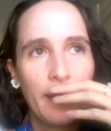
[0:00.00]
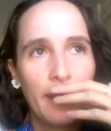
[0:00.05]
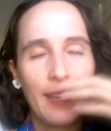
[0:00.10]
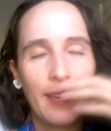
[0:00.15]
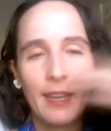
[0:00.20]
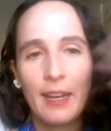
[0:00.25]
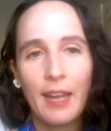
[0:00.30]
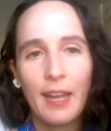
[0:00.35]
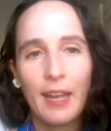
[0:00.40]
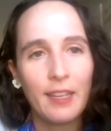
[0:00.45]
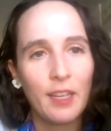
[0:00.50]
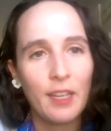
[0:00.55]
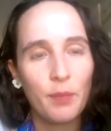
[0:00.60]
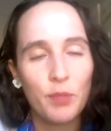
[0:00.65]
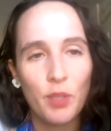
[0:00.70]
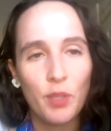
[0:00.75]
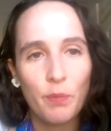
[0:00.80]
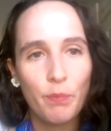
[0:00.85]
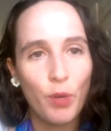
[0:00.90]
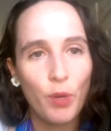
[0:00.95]
and I kept
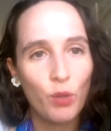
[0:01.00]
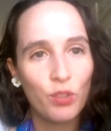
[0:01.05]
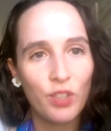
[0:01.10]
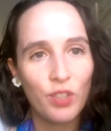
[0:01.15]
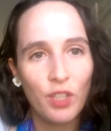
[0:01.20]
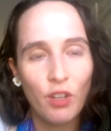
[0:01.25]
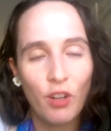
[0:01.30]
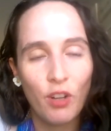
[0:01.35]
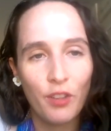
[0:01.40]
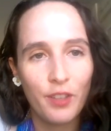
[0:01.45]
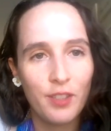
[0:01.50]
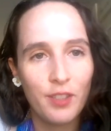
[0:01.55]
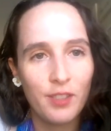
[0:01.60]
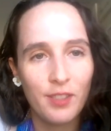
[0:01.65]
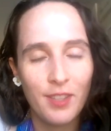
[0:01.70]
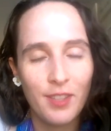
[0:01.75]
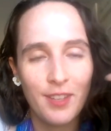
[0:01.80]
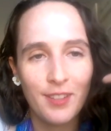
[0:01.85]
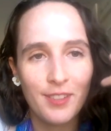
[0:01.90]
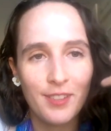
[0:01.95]
on posting all these
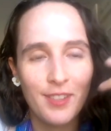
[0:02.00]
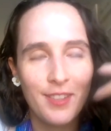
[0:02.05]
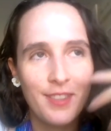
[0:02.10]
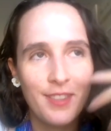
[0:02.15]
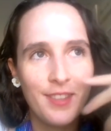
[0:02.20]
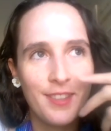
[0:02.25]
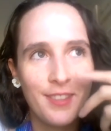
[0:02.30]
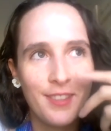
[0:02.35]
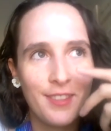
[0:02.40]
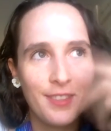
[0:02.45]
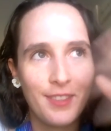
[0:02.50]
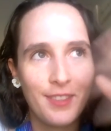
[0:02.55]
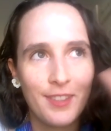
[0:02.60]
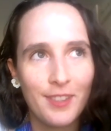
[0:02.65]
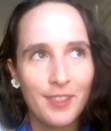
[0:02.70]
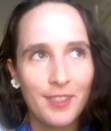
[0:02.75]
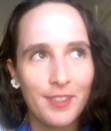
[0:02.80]
things, and then